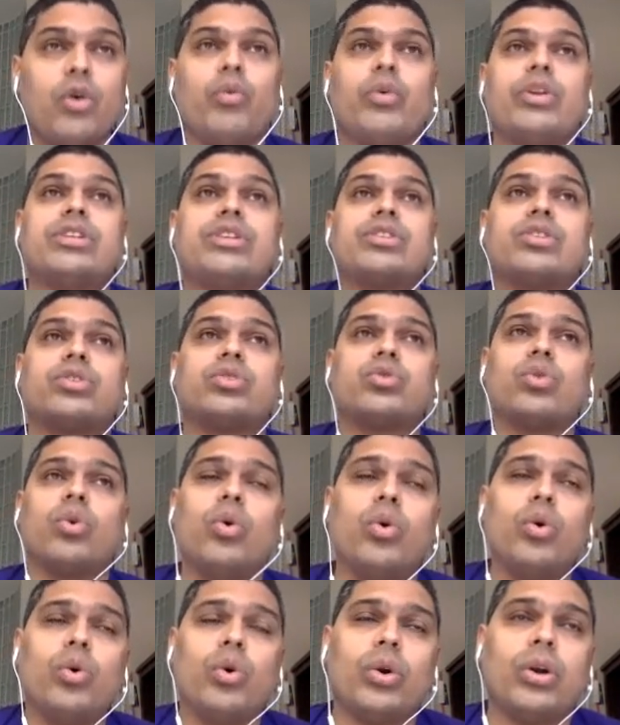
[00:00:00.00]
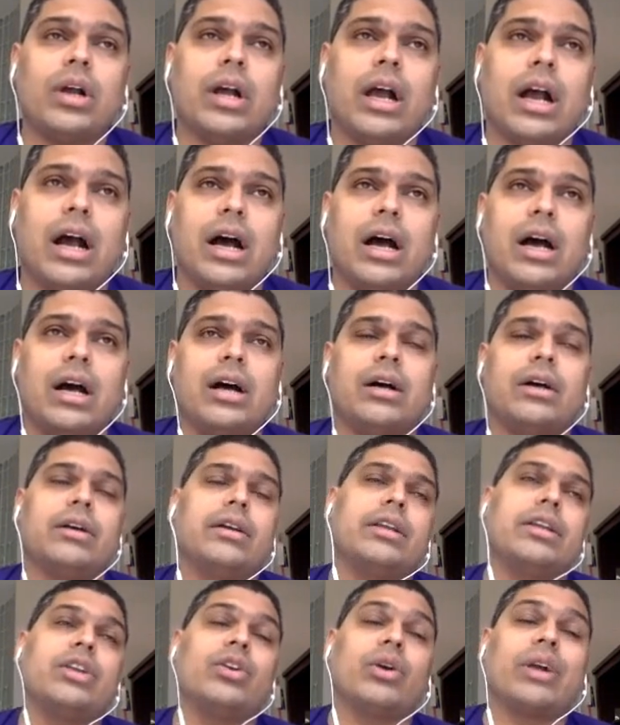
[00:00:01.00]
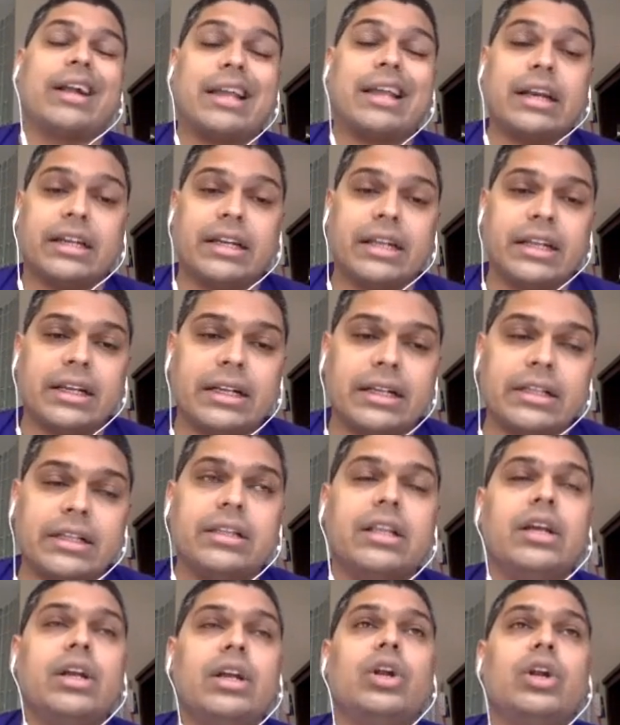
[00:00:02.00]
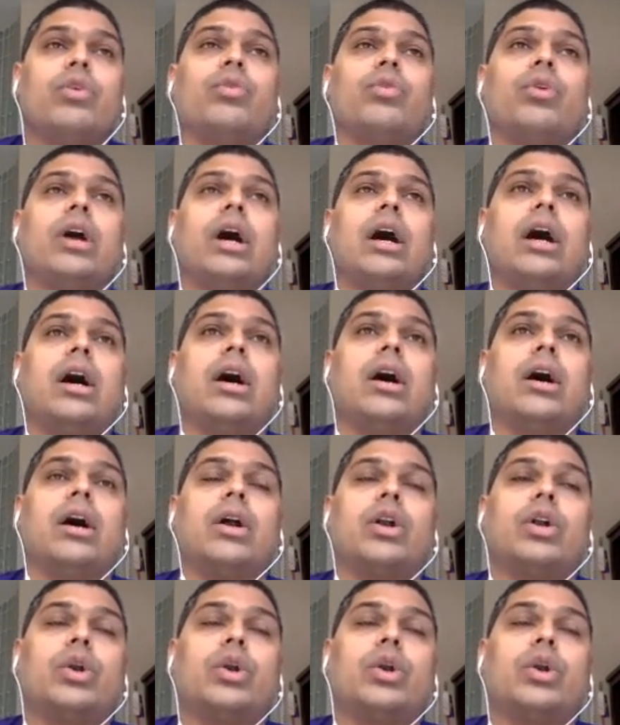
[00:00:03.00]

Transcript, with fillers: which is so uh, you know critical uh,